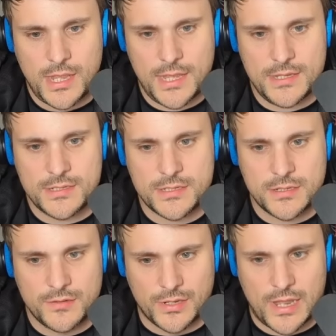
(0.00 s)
is
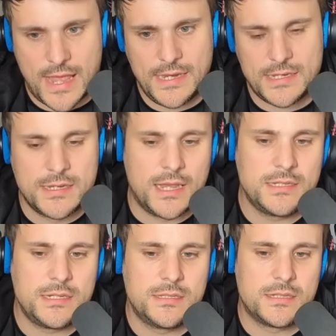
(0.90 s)
the light
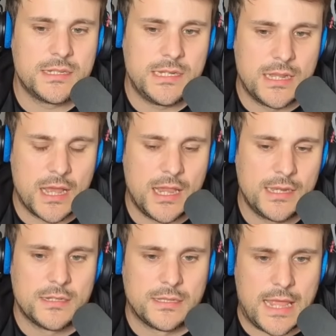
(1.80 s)

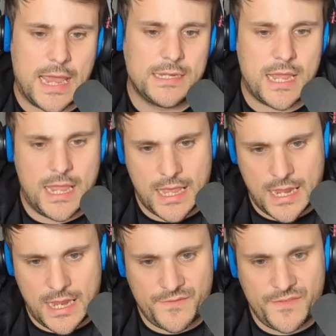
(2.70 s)
1939 light
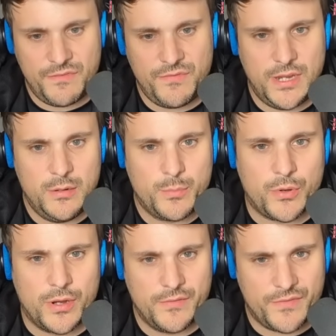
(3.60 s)
AA at
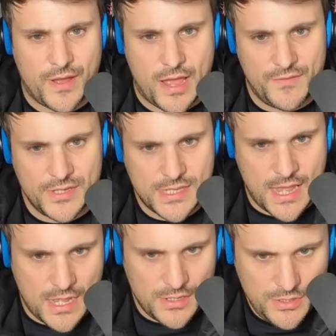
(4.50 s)
15.5. Is
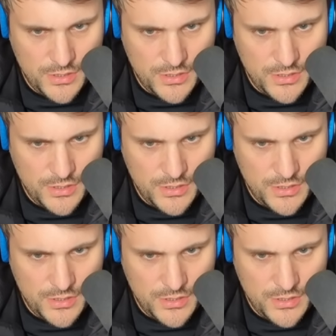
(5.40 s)
that a new